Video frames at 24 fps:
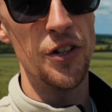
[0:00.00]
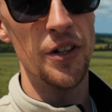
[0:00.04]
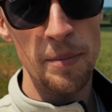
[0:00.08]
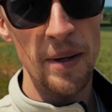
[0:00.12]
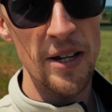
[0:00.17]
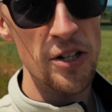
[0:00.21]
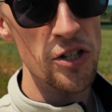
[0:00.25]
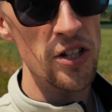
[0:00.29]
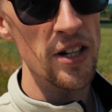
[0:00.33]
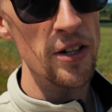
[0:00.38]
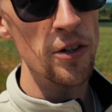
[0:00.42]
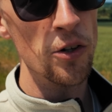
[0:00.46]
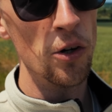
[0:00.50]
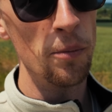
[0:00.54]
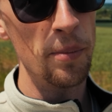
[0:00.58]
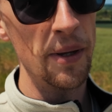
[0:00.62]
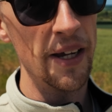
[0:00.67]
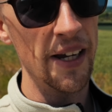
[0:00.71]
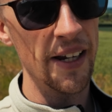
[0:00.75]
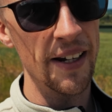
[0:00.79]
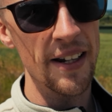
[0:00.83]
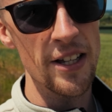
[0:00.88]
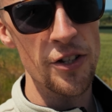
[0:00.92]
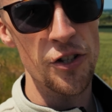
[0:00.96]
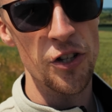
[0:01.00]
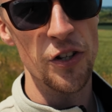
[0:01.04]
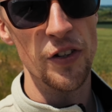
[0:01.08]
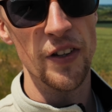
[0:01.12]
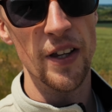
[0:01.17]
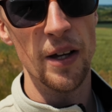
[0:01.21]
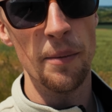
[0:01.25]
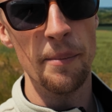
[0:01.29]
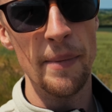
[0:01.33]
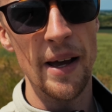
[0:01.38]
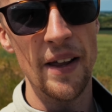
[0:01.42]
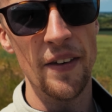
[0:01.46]
especially not being an issue
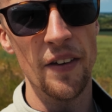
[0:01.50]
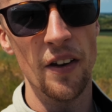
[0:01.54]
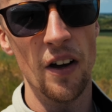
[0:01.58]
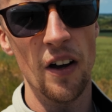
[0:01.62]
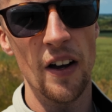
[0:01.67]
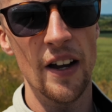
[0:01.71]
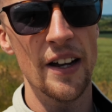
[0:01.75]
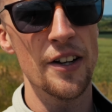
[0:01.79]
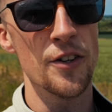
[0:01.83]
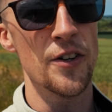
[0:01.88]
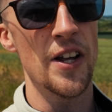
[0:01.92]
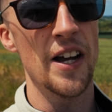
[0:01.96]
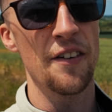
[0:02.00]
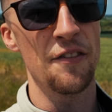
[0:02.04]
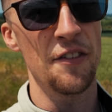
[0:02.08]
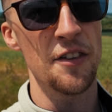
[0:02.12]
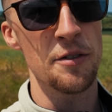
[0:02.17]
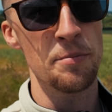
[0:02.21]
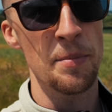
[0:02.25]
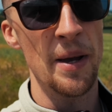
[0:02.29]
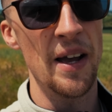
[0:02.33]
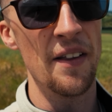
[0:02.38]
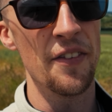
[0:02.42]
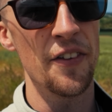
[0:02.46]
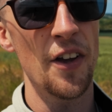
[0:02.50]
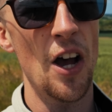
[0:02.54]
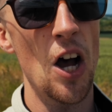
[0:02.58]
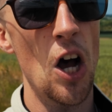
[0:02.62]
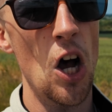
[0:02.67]
that meant I would have to spend